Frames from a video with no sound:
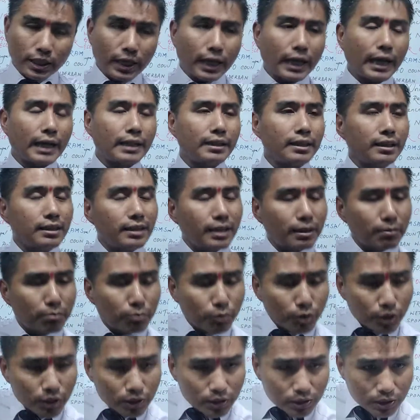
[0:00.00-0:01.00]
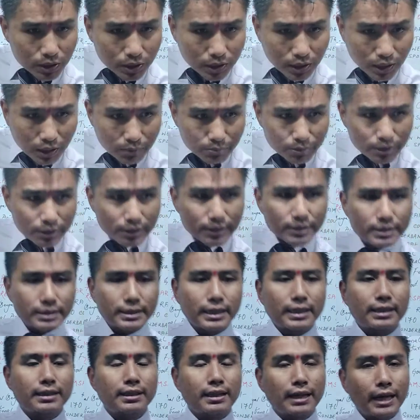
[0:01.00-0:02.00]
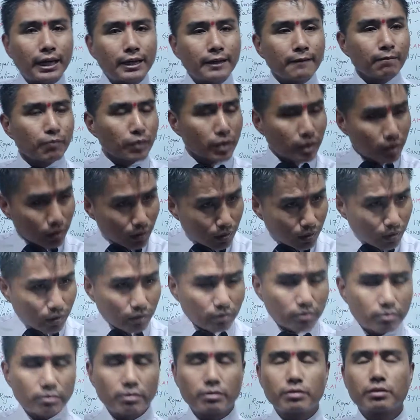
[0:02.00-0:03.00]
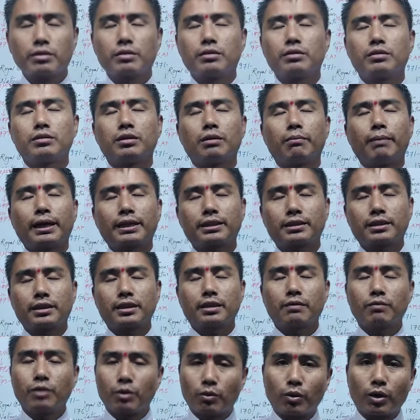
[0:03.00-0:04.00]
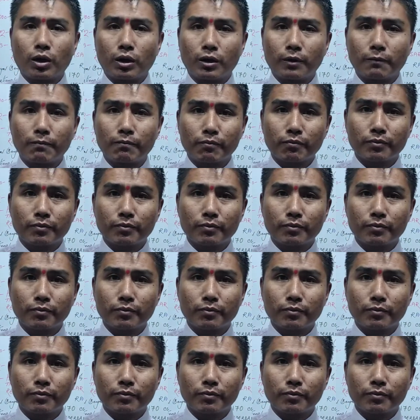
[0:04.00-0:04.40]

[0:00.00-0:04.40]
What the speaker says: and then the moisture comes inside that the backside of the wall.